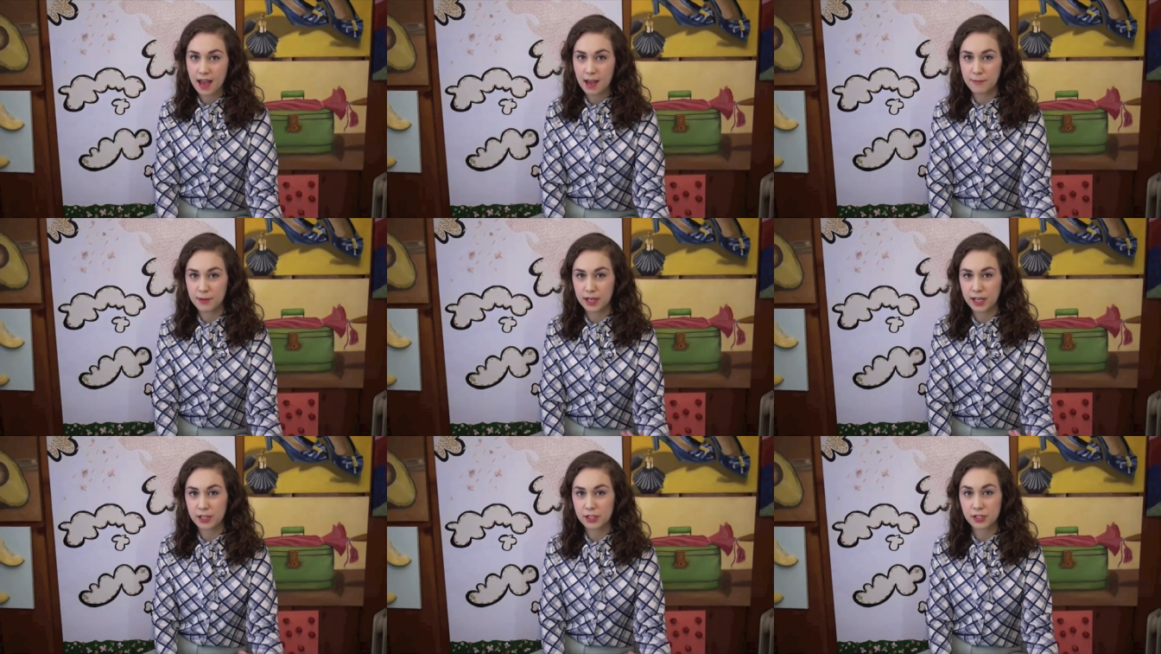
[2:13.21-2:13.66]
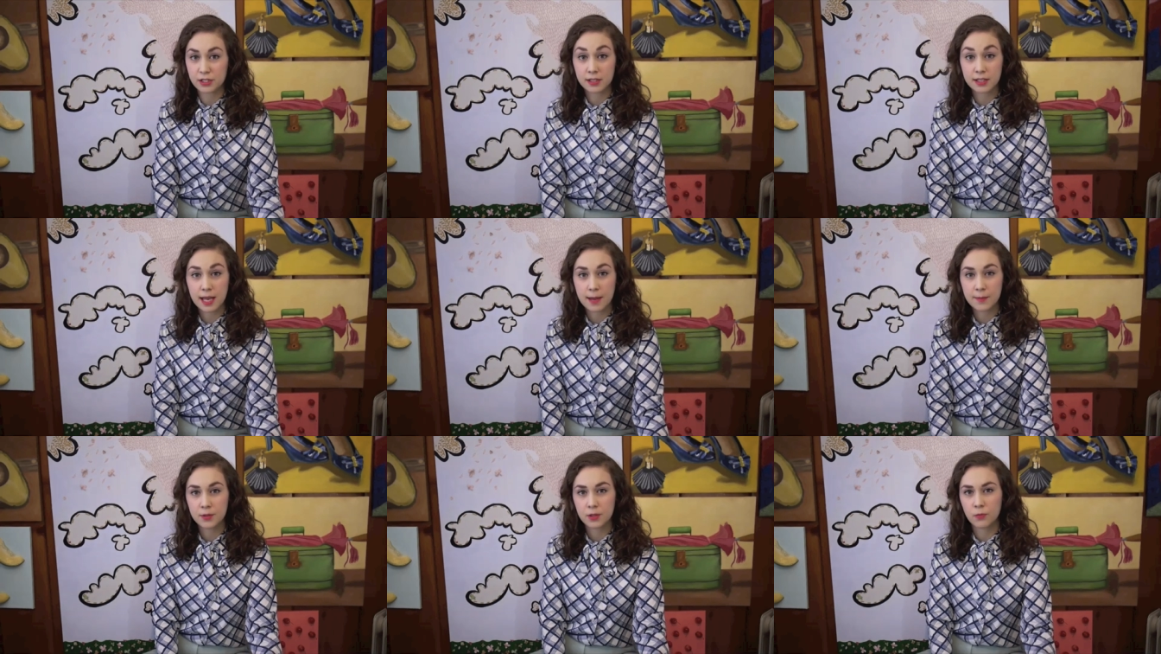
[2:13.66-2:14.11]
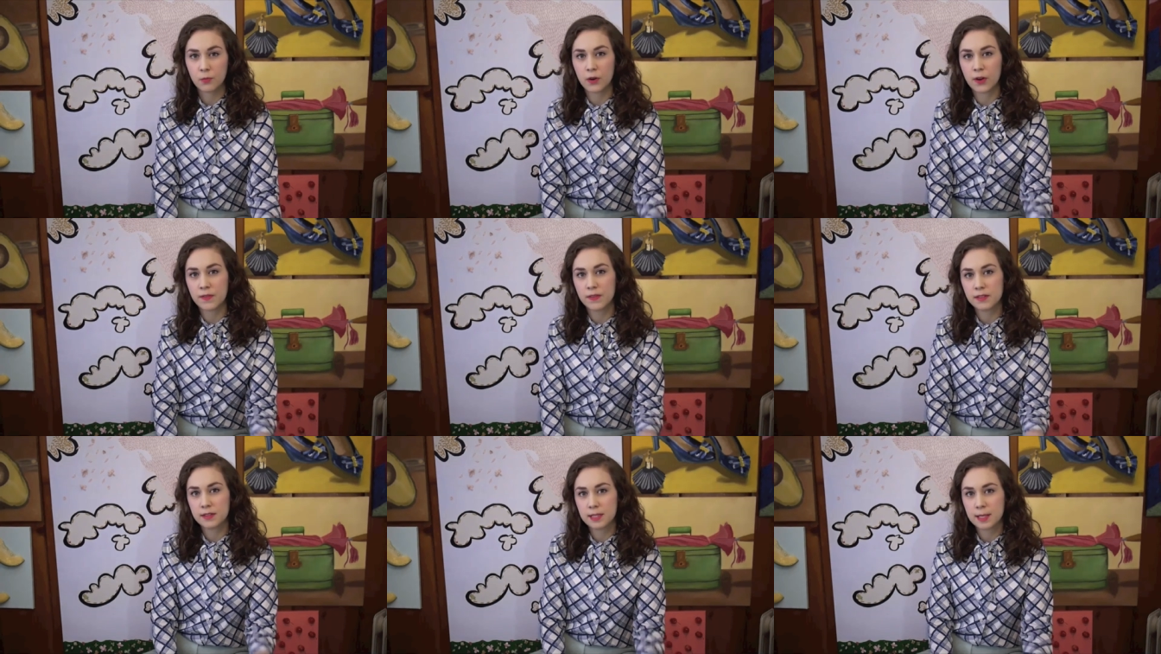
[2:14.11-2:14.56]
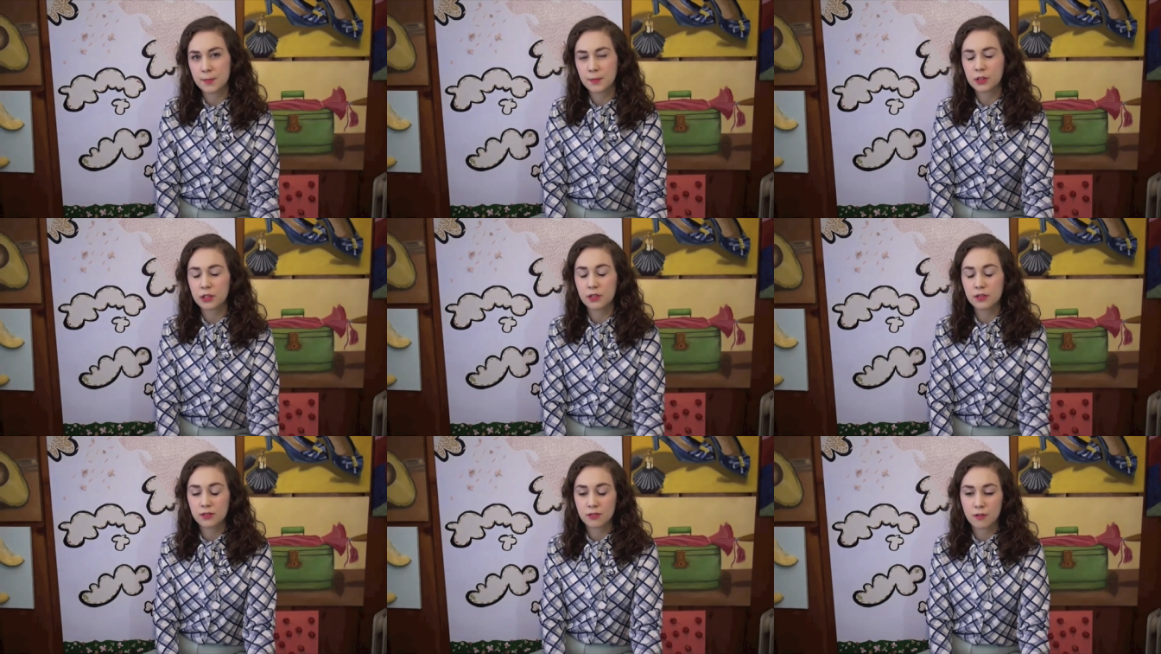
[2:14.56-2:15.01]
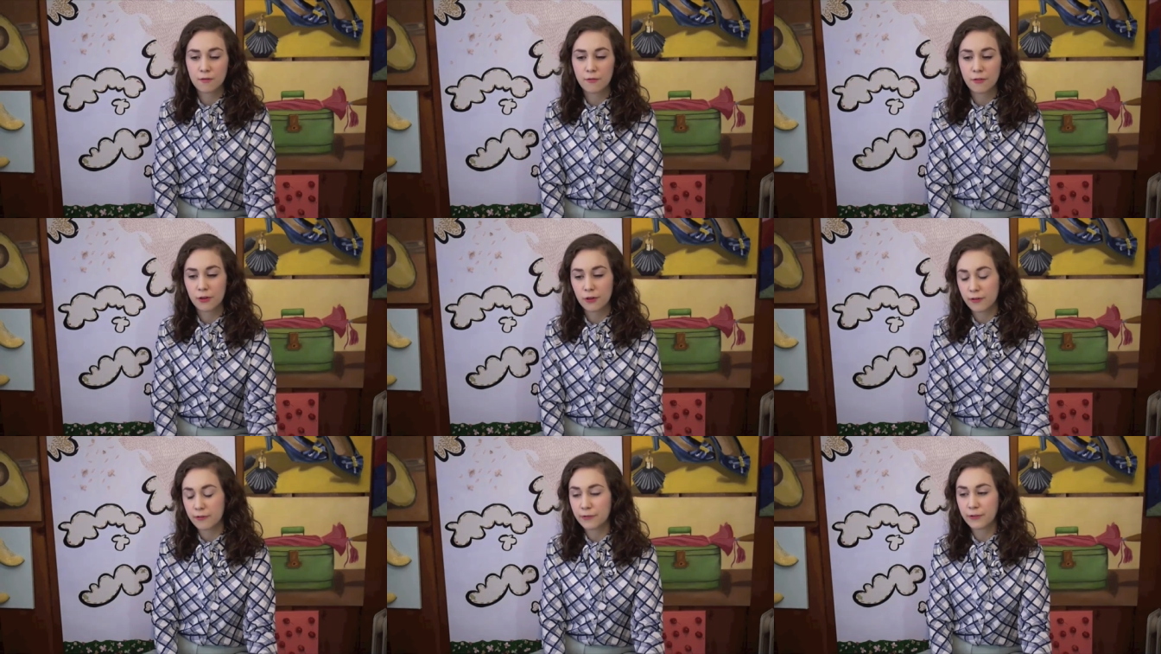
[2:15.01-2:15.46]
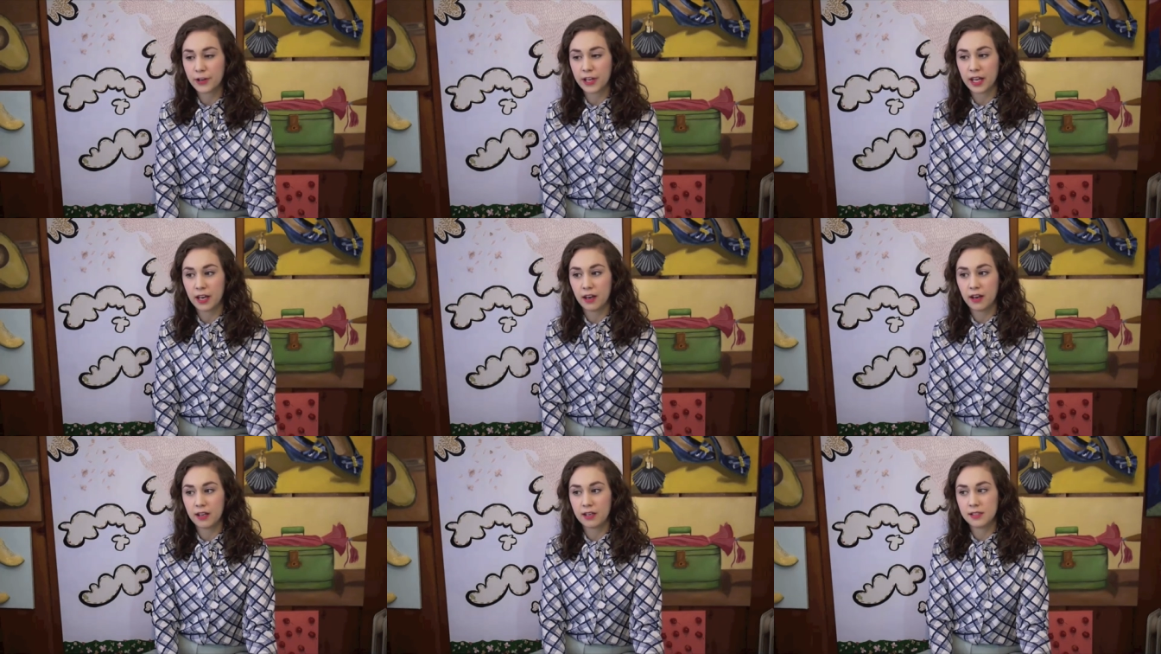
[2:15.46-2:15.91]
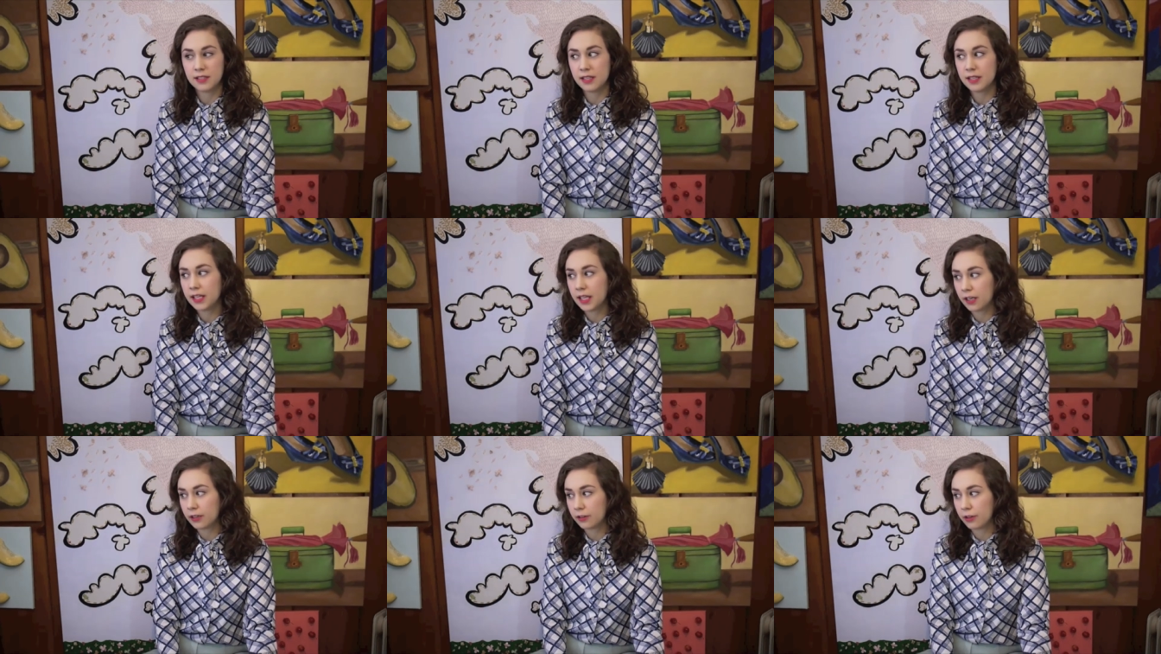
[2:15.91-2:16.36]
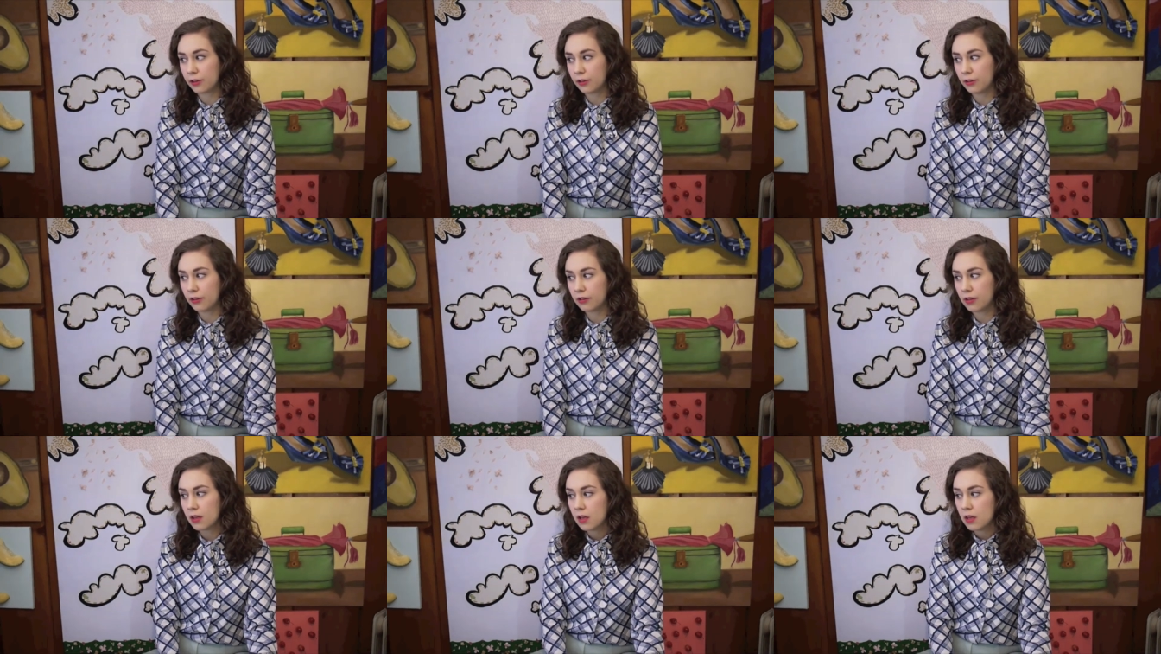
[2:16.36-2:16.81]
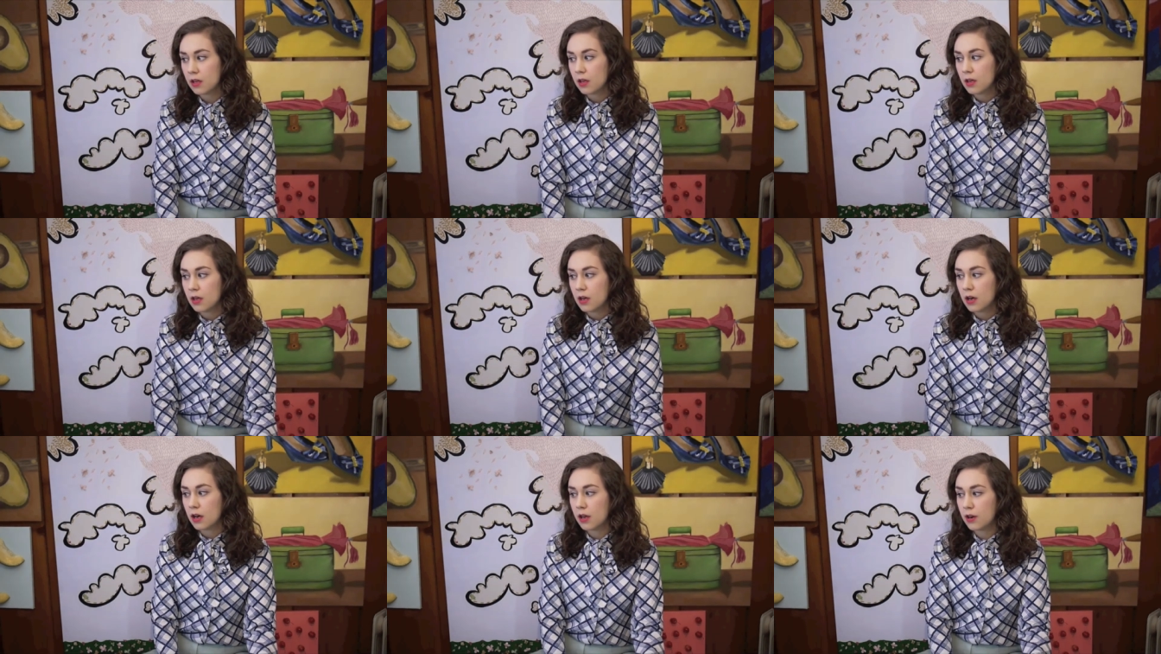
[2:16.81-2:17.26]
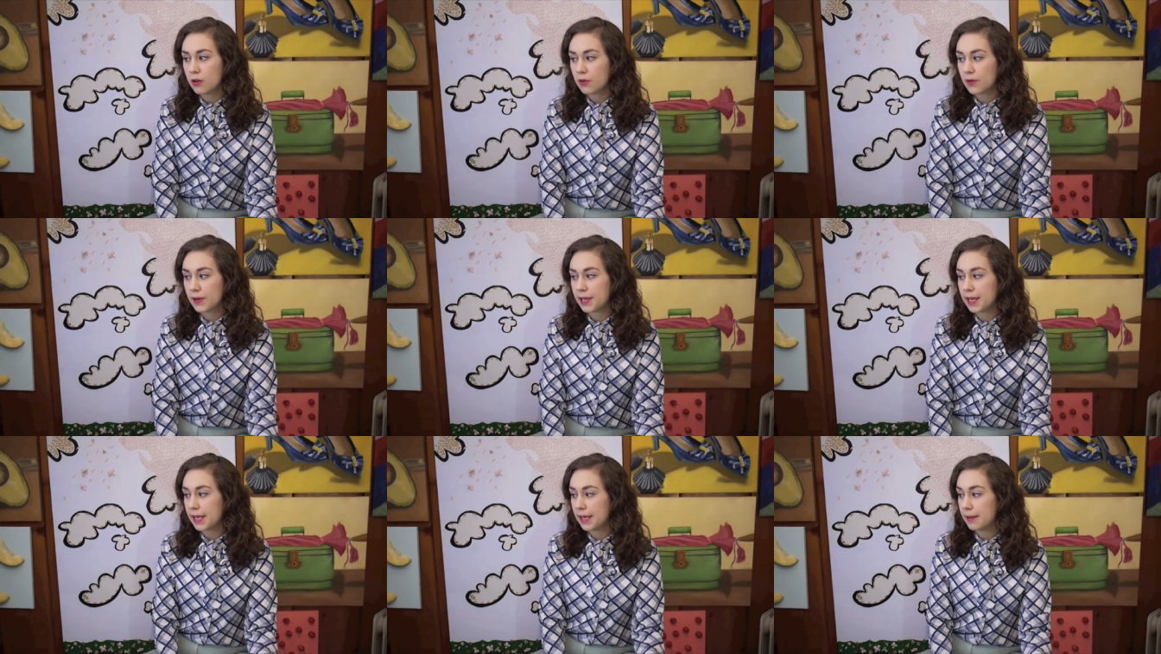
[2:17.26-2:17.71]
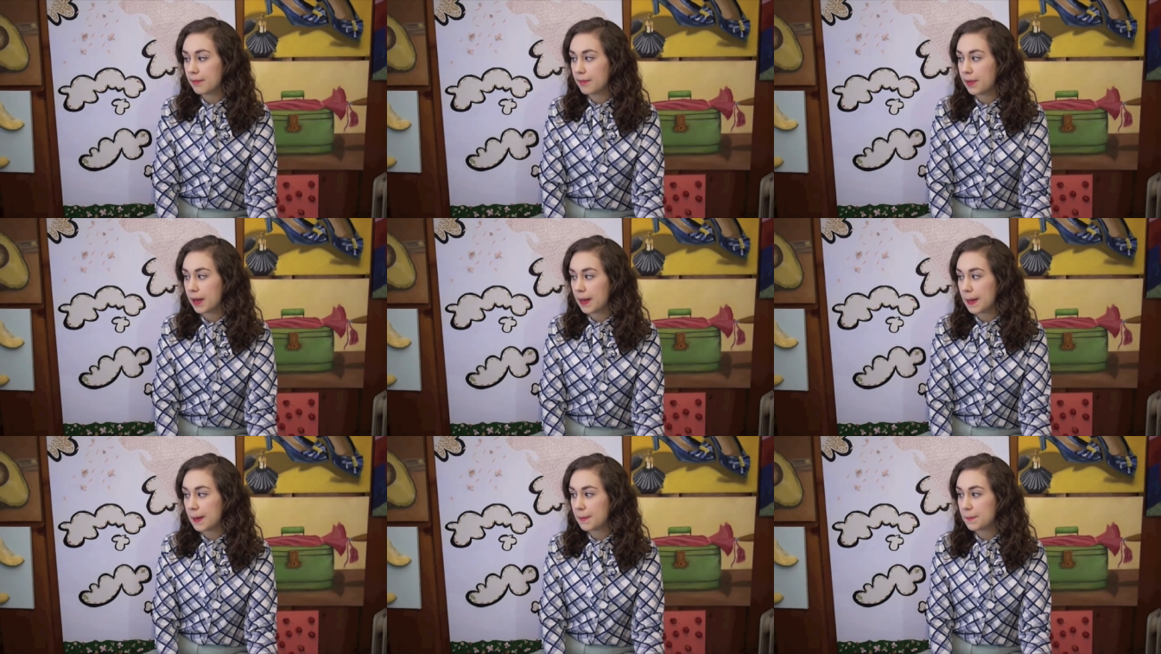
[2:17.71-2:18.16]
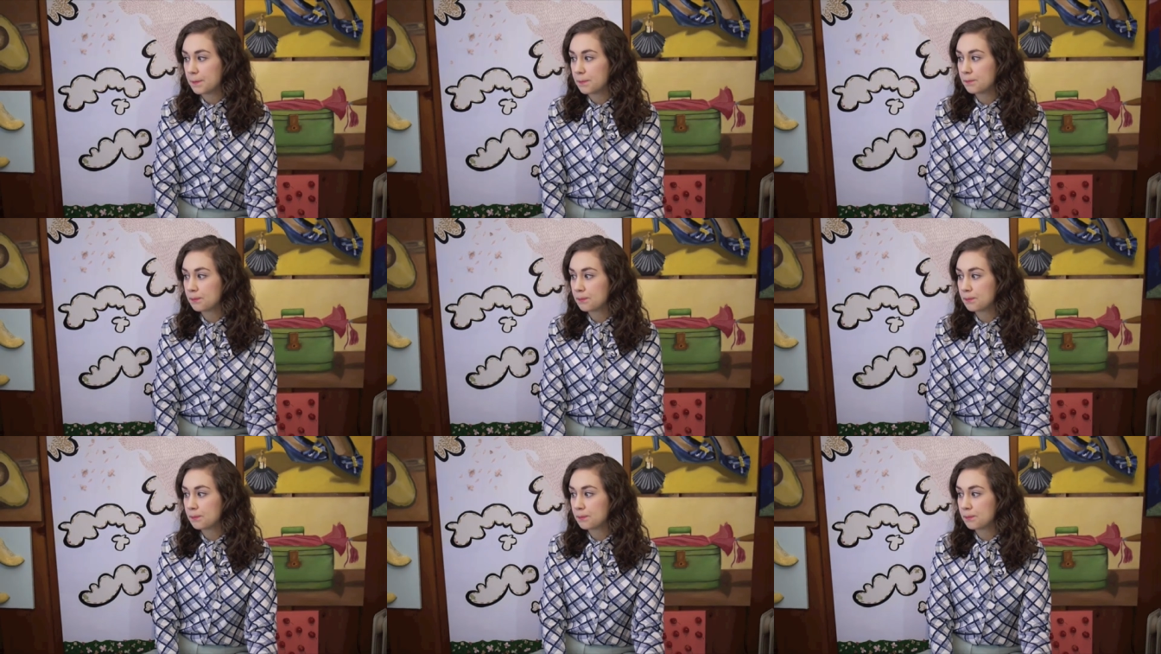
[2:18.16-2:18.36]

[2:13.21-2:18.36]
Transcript: I mean, I just kept on wearing the same clothes over and over again, and it did get a little annoying, but